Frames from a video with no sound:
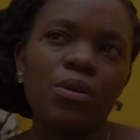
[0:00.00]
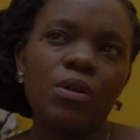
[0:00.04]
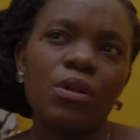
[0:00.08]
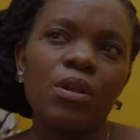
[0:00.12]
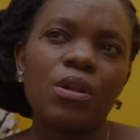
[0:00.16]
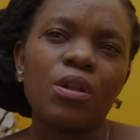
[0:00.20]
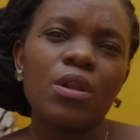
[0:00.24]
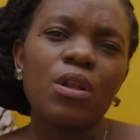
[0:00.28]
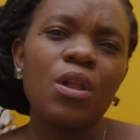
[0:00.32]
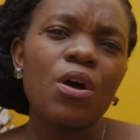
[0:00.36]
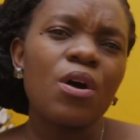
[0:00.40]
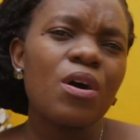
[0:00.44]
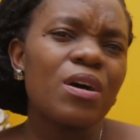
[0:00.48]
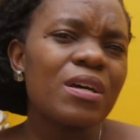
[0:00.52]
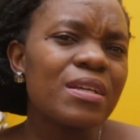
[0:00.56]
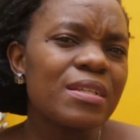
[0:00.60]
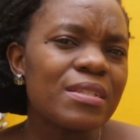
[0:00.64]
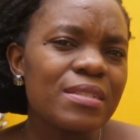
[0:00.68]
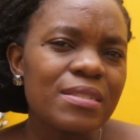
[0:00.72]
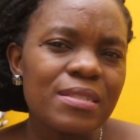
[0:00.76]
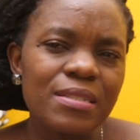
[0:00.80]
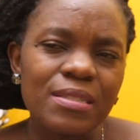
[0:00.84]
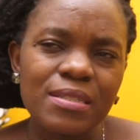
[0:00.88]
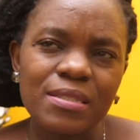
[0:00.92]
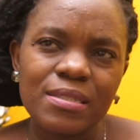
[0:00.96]

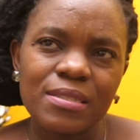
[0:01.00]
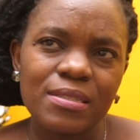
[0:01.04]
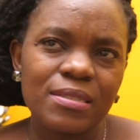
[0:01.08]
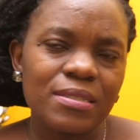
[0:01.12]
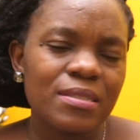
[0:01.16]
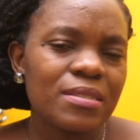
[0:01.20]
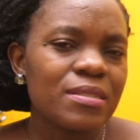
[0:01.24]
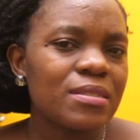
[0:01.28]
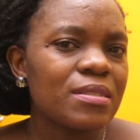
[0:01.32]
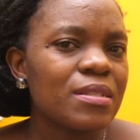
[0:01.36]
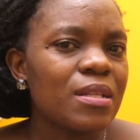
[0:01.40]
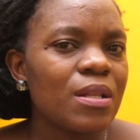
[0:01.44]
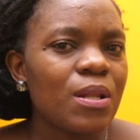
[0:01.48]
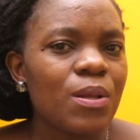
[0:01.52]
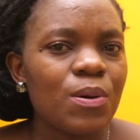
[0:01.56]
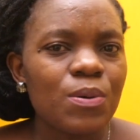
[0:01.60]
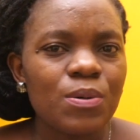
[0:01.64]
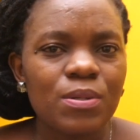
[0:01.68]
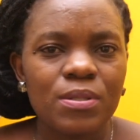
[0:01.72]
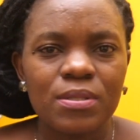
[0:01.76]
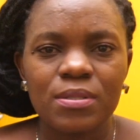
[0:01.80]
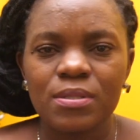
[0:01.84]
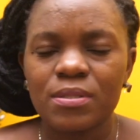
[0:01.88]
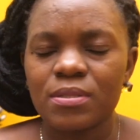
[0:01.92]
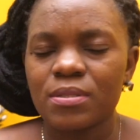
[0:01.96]
Loss is just
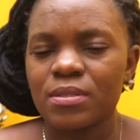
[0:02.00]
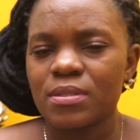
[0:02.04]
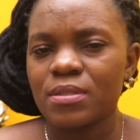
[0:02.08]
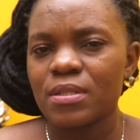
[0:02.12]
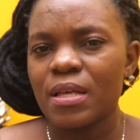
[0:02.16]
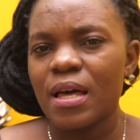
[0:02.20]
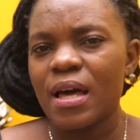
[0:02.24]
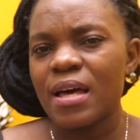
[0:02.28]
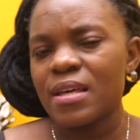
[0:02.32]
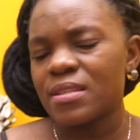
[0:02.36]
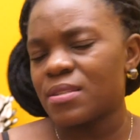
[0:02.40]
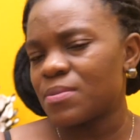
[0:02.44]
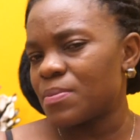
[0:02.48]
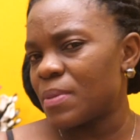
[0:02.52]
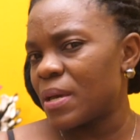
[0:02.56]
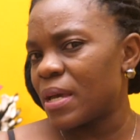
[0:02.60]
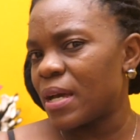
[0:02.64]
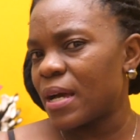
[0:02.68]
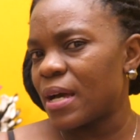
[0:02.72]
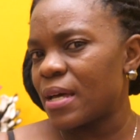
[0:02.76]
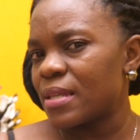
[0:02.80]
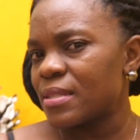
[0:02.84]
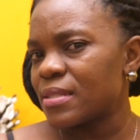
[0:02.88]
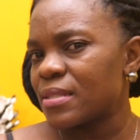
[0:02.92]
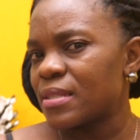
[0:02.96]
loss, as my
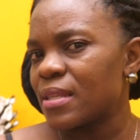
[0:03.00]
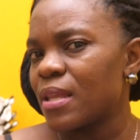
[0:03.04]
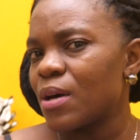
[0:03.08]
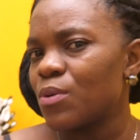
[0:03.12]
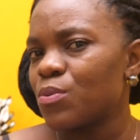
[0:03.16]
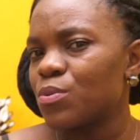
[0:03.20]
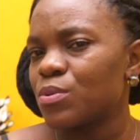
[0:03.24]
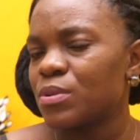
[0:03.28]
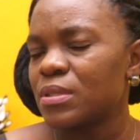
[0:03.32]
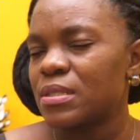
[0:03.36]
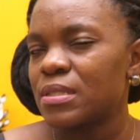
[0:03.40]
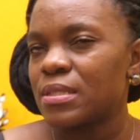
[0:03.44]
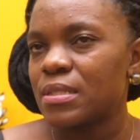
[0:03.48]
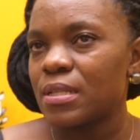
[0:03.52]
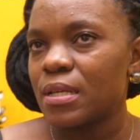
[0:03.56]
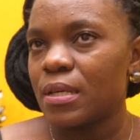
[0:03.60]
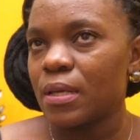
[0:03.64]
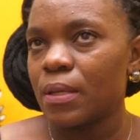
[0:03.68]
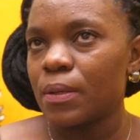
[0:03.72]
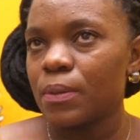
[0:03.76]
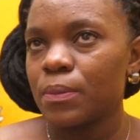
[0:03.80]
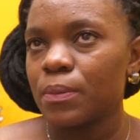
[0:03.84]
counselor would say.